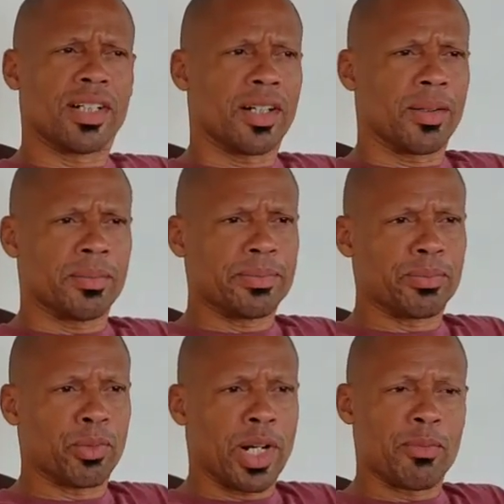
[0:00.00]
Um,
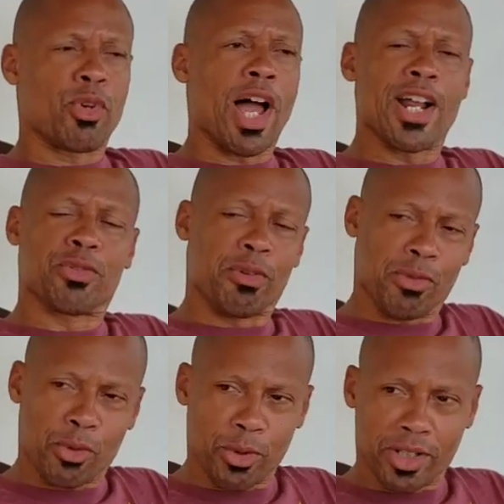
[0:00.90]
what I'm trying to
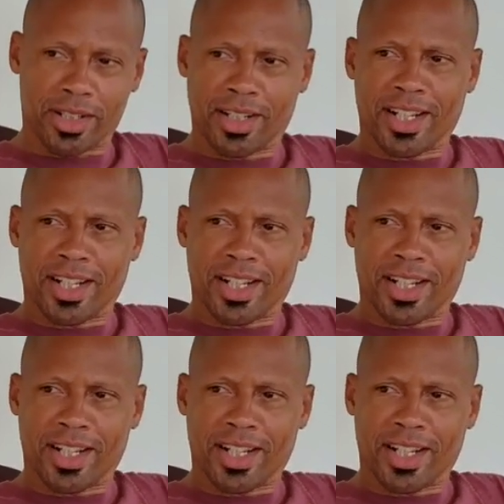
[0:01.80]
avoid